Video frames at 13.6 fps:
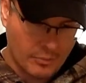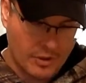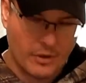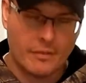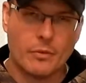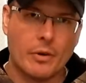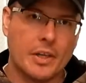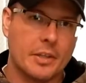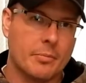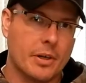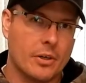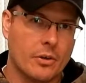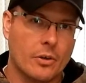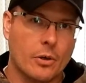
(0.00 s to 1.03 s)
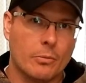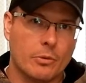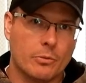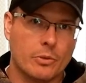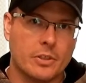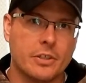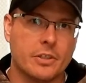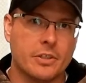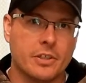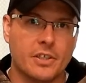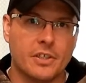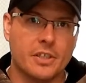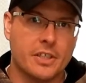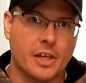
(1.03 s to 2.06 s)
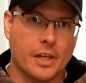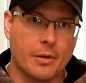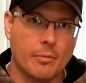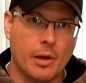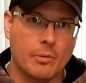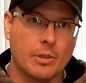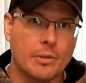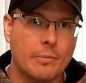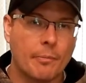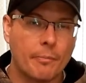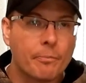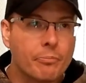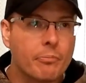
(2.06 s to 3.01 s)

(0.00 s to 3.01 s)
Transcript: we don't have the right to bear arms, which is in the Second Amendment,